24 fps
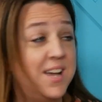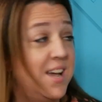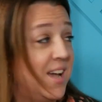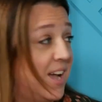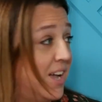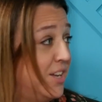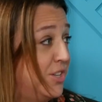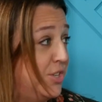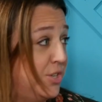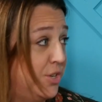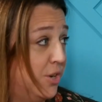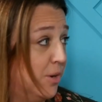
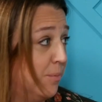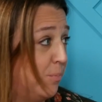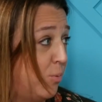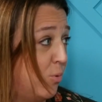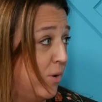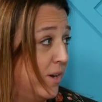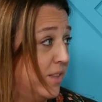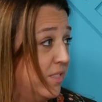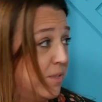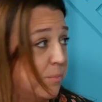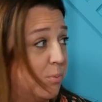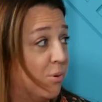And to your
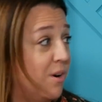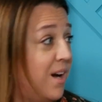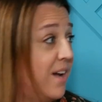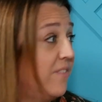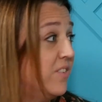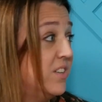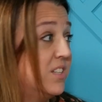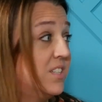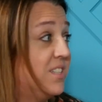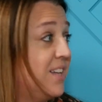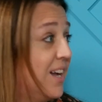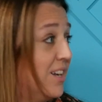point, the
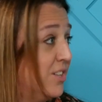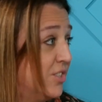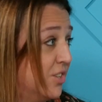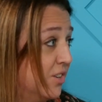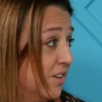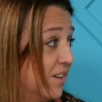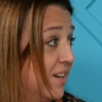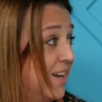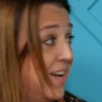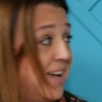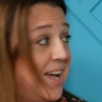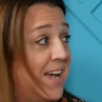private sector